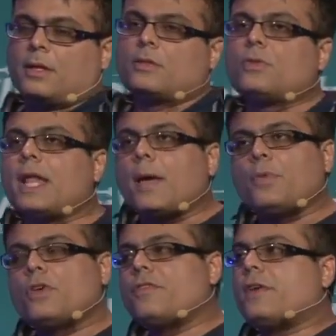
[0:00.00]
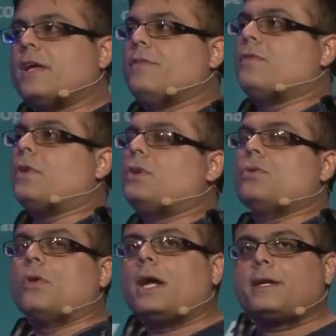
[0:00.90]
So at Appurify, we want
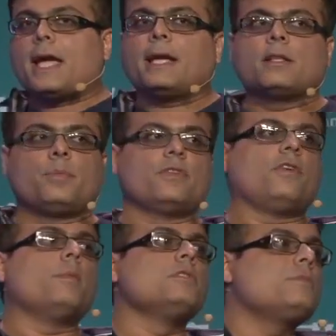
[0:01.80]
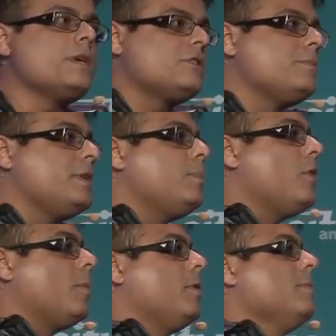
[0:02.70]
to attack the performance measurement
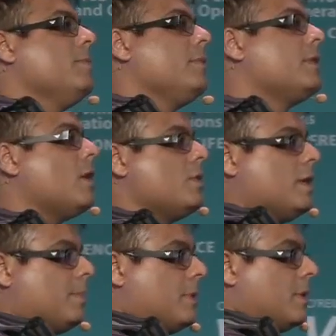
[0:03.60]
problem ground up.